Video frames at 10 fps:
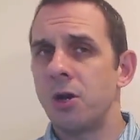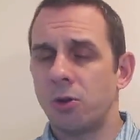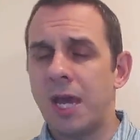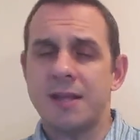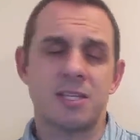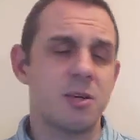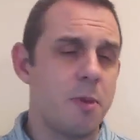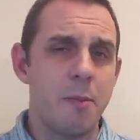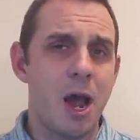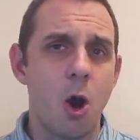Okay, that's going
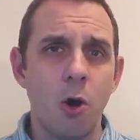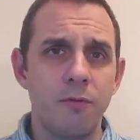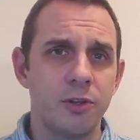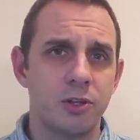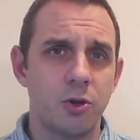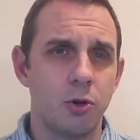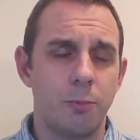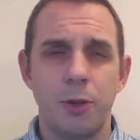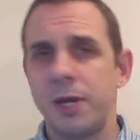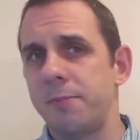to be my over the
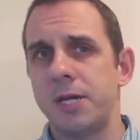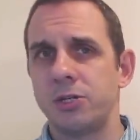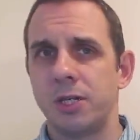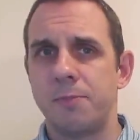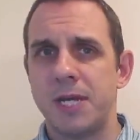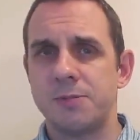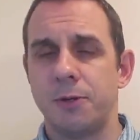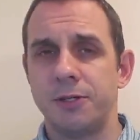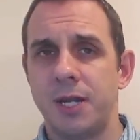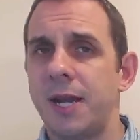total play in Major League
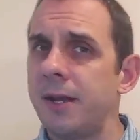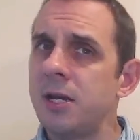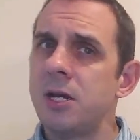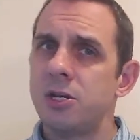Baseball today.